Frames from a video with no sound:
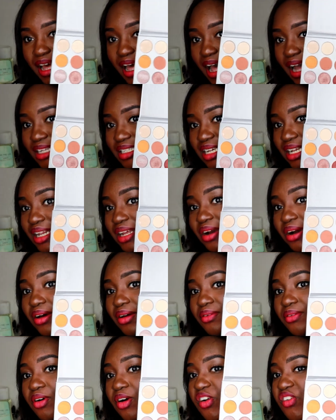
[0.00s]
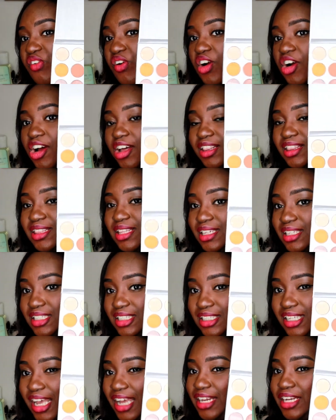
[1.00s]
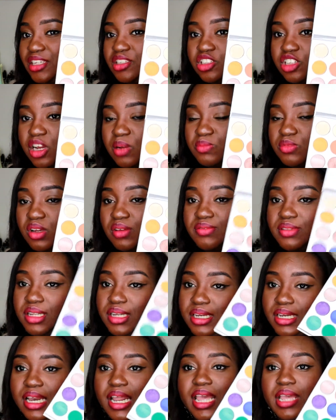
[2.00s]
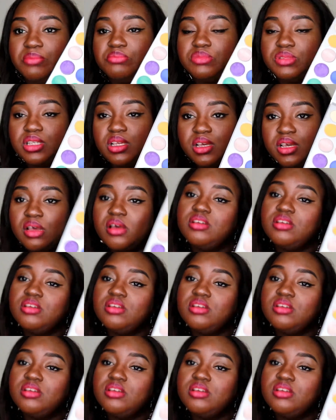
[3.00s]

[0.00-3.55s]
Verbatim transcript: actually over on this side in terms of the names